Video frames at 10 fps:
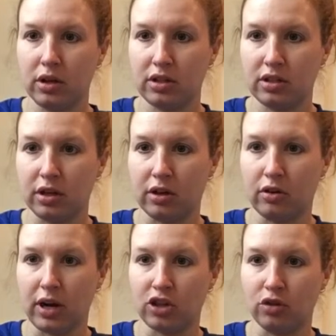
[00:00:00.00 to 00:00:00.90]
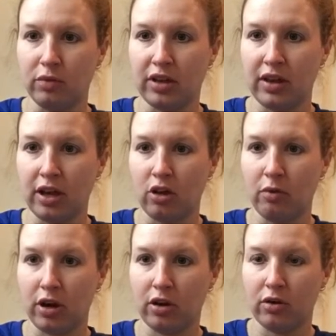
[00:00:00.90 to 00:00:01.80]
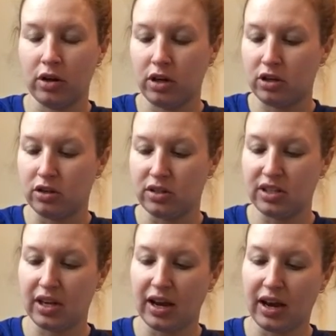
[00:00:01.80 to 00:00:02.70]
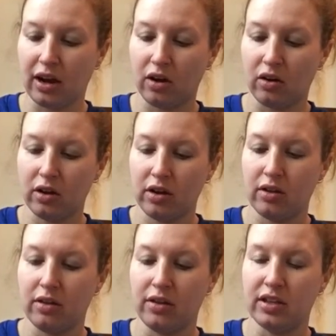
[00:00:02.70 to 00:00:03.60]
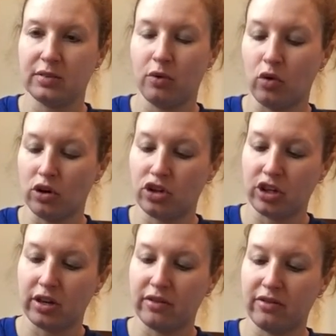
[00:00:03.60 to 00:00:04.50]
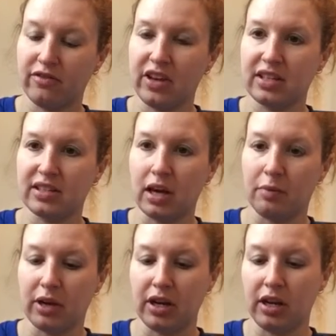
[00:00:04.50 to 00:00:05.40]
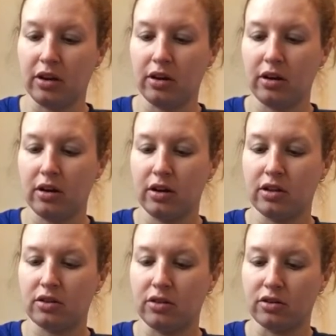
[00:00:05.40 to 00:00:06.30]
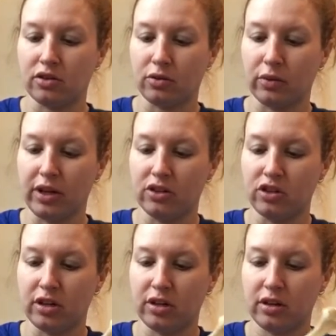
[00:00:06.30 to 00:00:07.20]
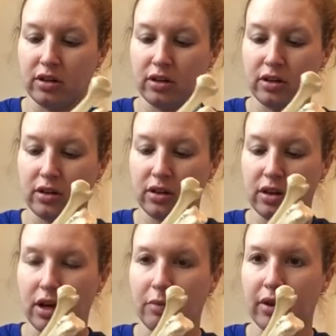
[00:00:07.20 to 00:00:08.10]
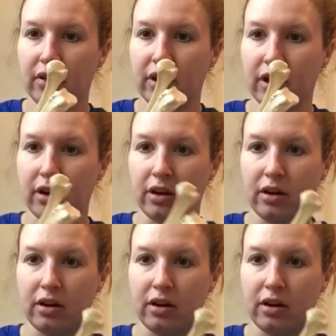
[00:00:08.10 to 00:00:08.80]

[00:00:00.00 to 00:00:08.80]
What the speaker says: So as you bend the elbow, you see how this portion fits up in here. So there's a region up in there.